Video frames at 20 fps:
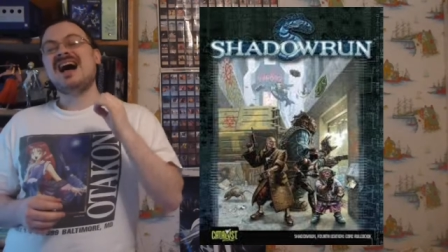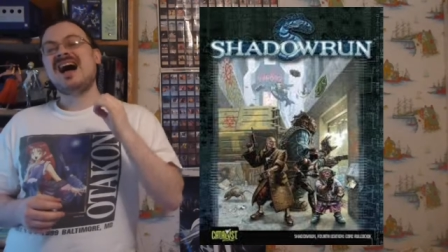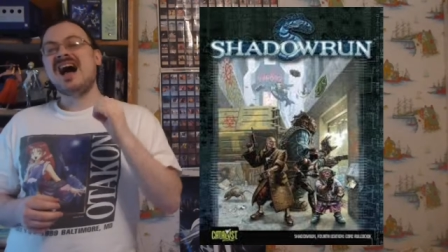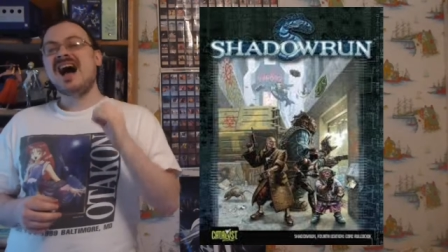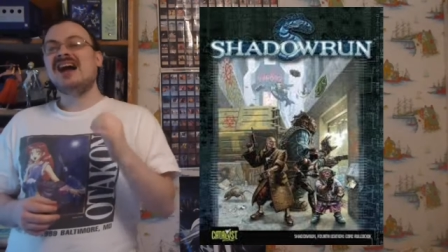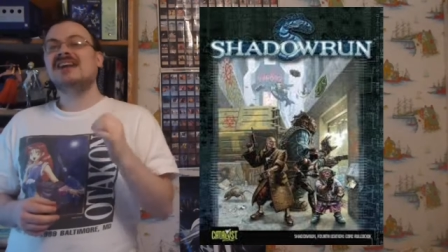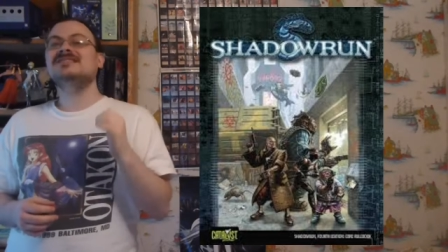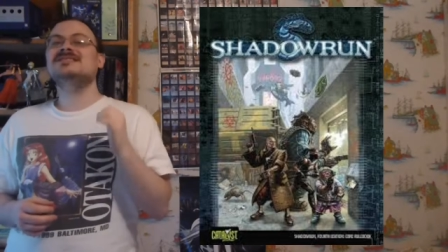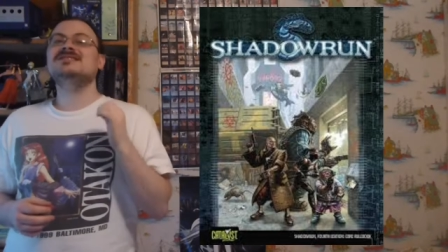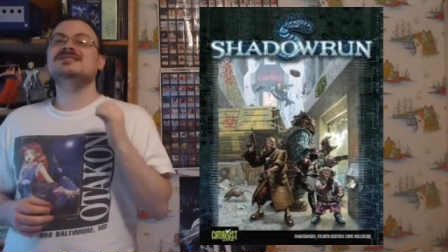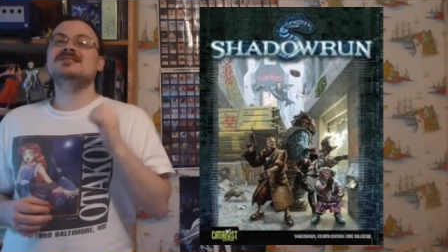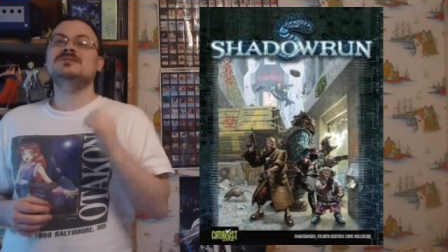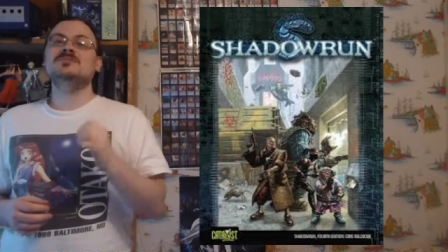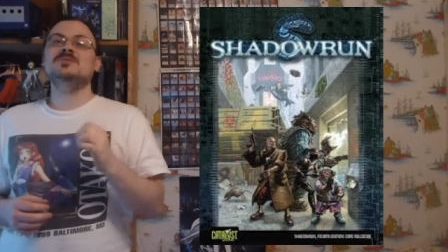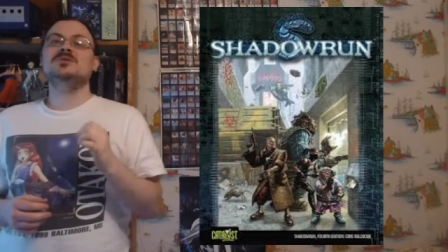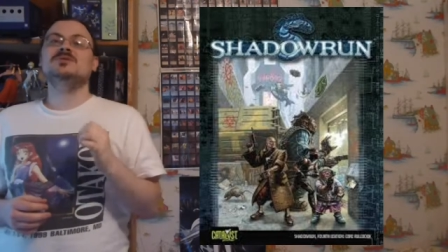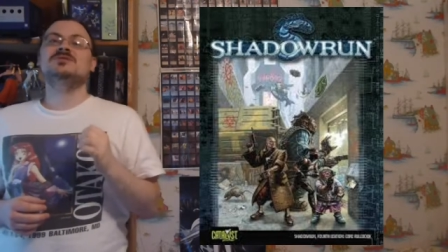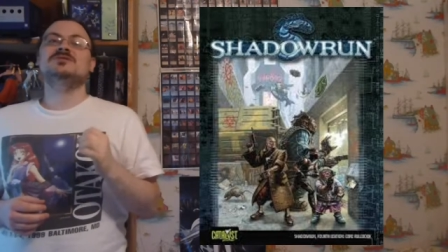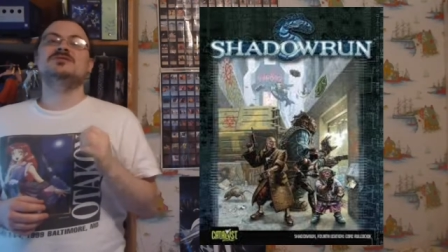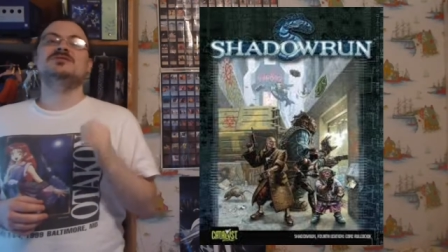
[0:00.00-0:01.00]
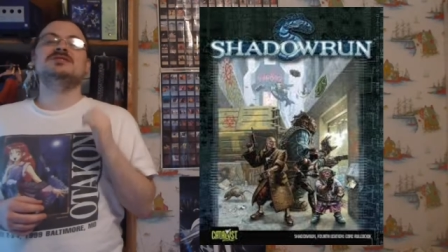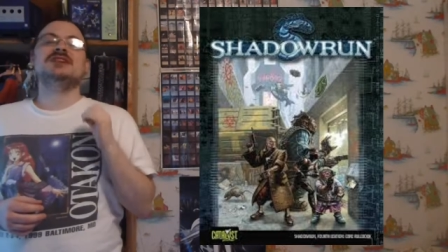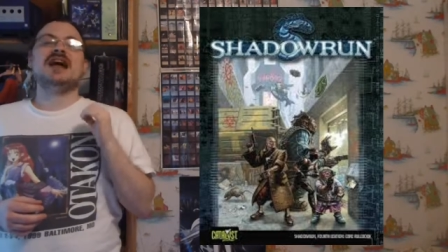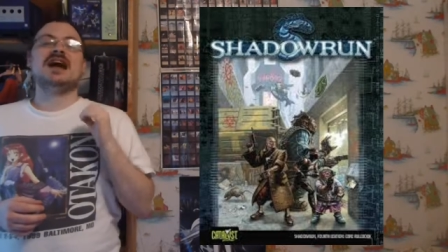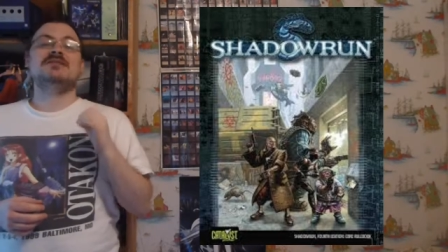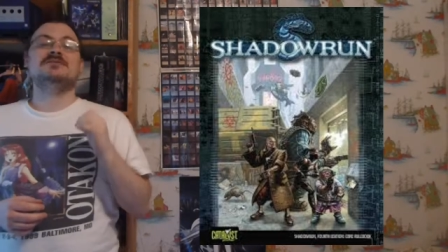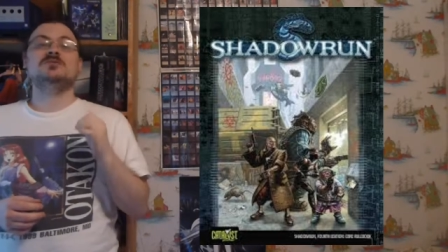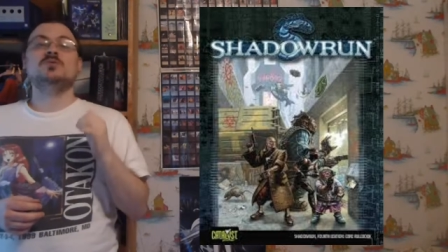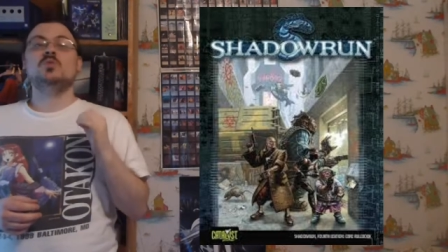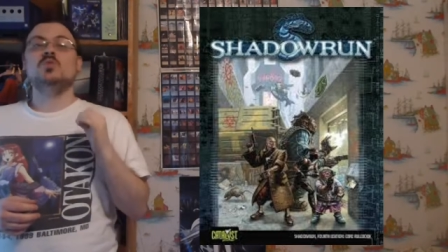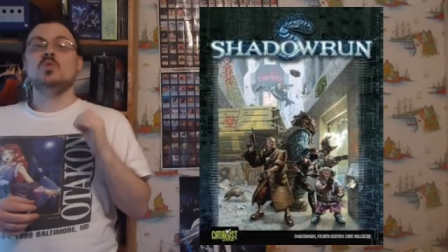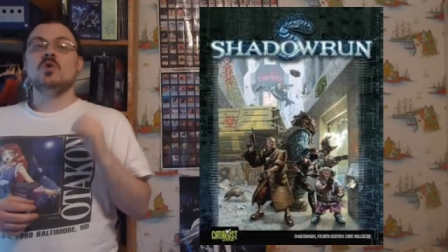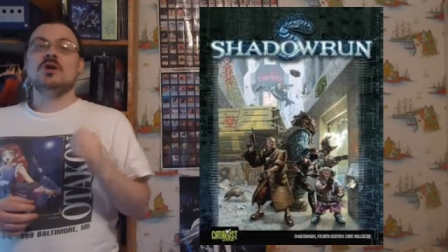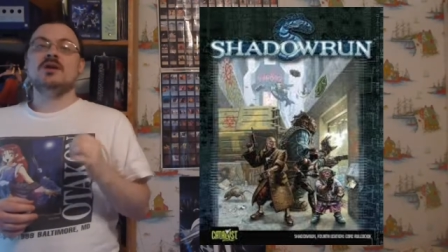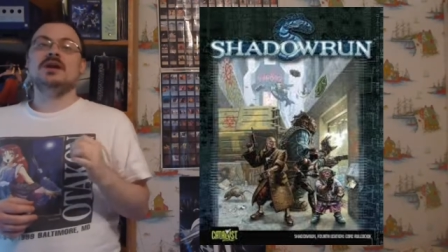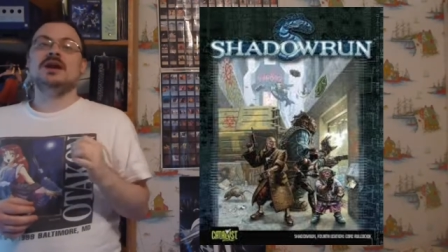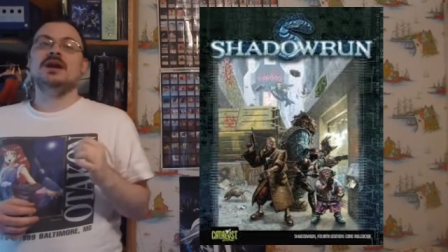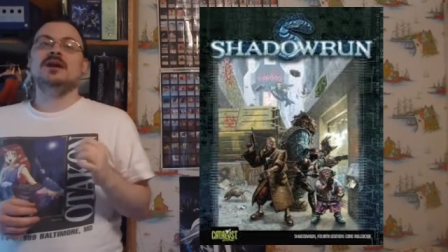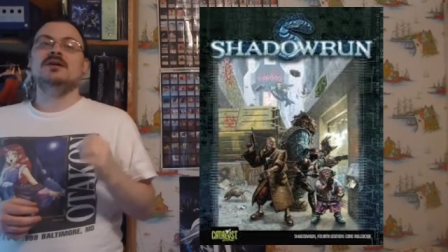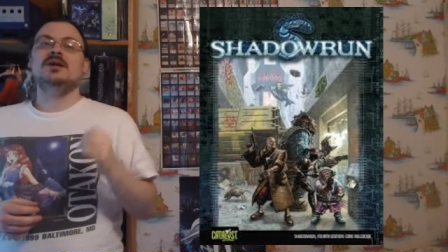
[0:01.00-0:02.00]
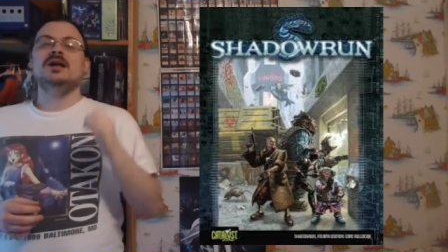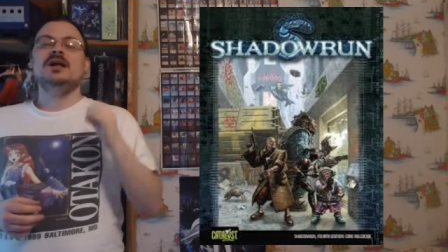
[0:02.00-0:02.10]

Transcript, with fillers: Hot sim users have to worry.